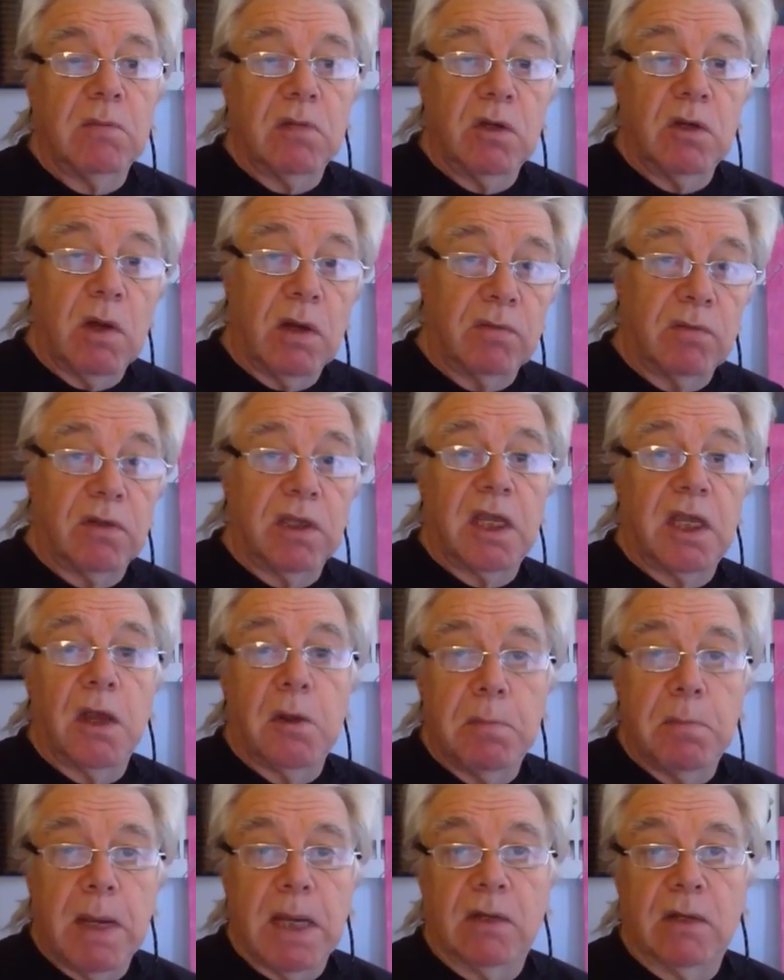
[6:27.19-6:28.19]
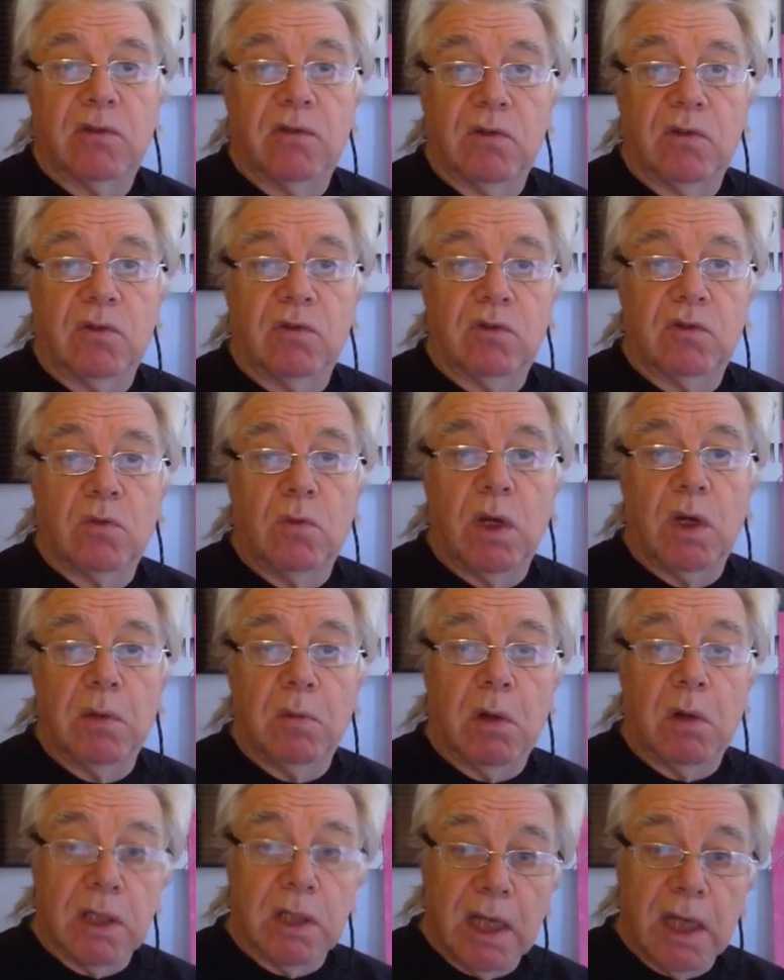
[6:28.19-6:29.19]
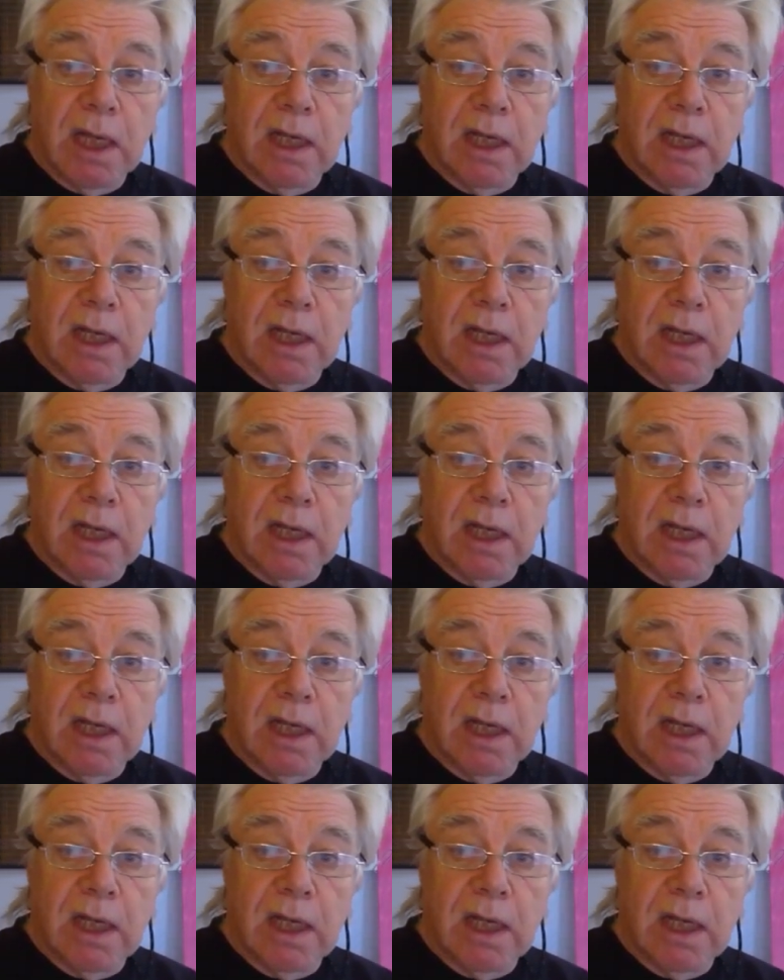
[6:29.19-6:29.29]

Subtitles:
They'll have to go back to square one